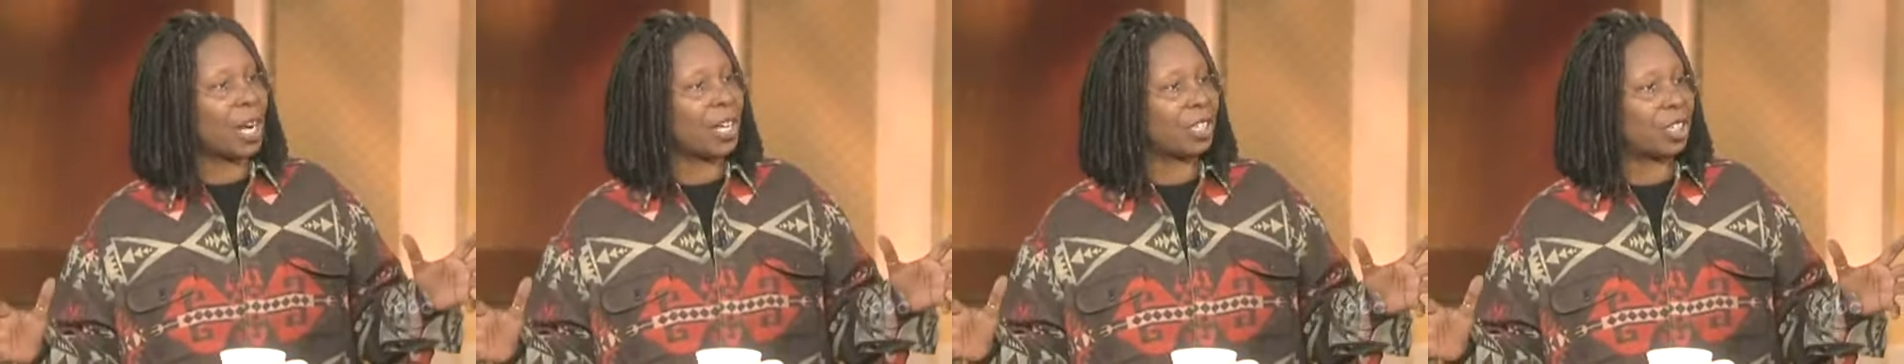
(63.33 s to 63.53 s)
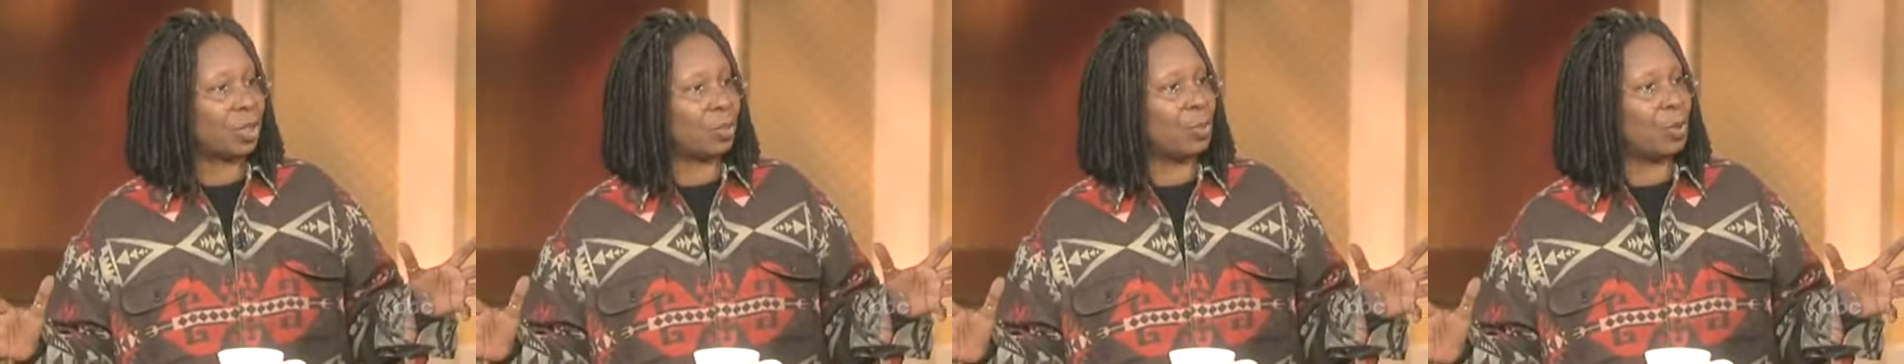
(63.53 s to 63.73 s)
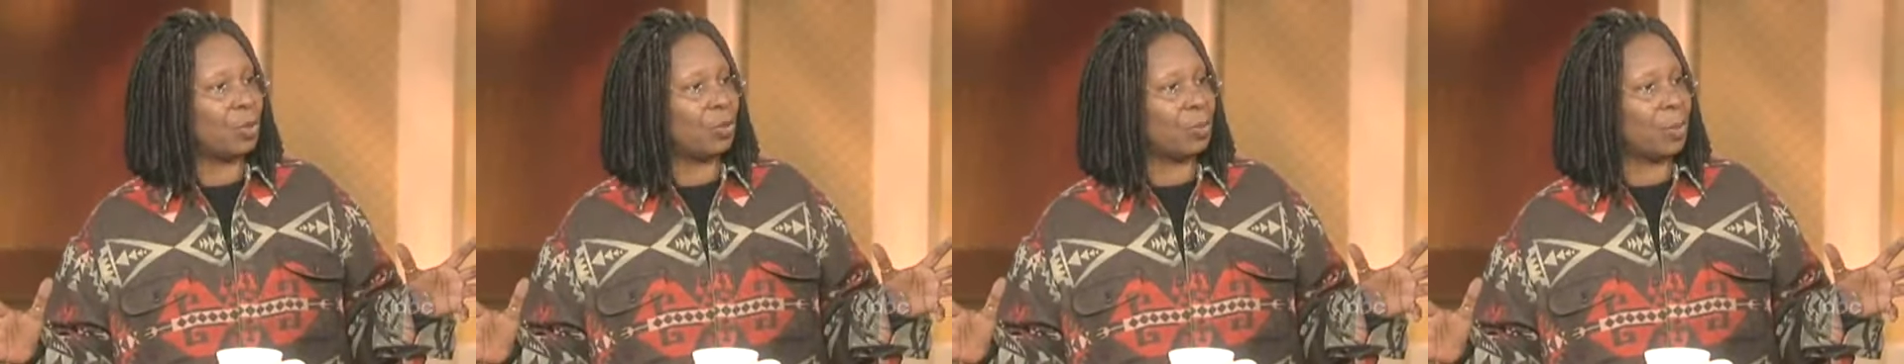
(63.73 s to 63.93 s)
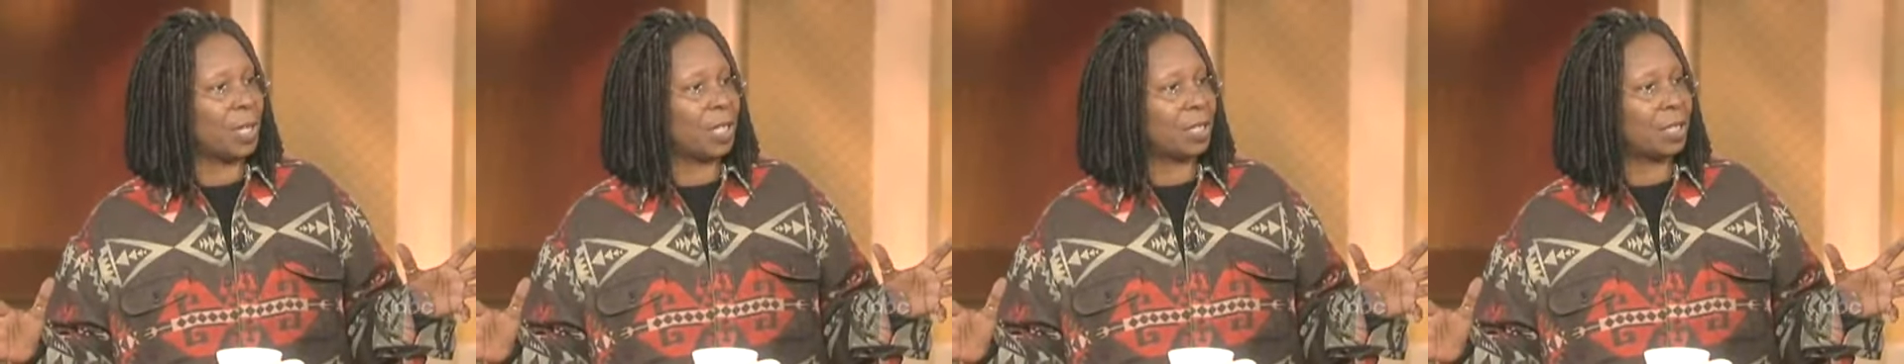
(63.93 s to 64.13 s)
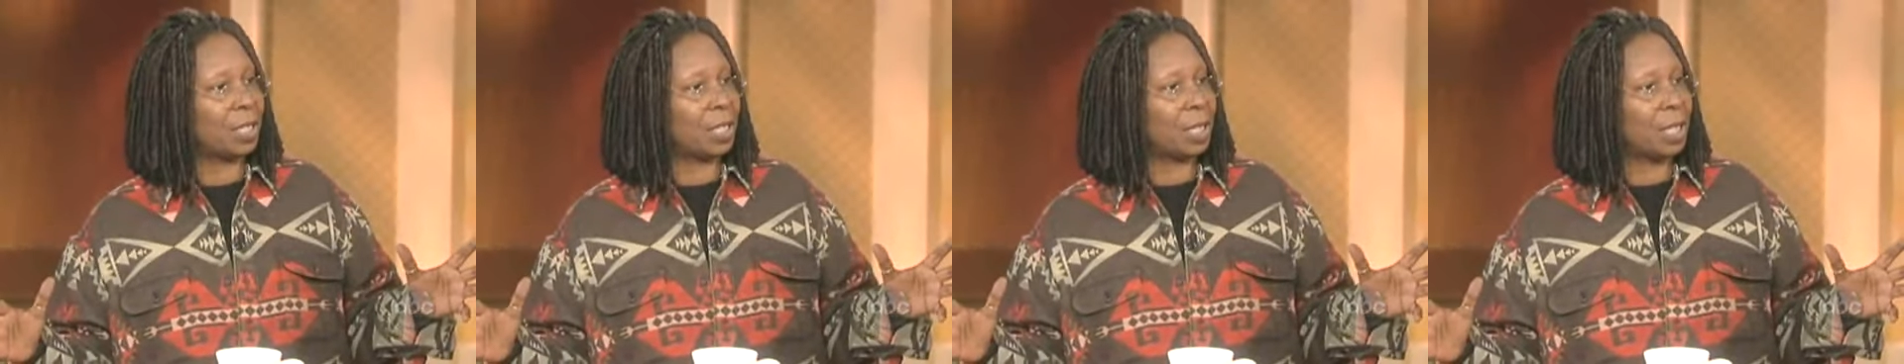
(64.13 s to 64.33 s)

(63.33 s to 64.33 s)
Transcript: rights movement mm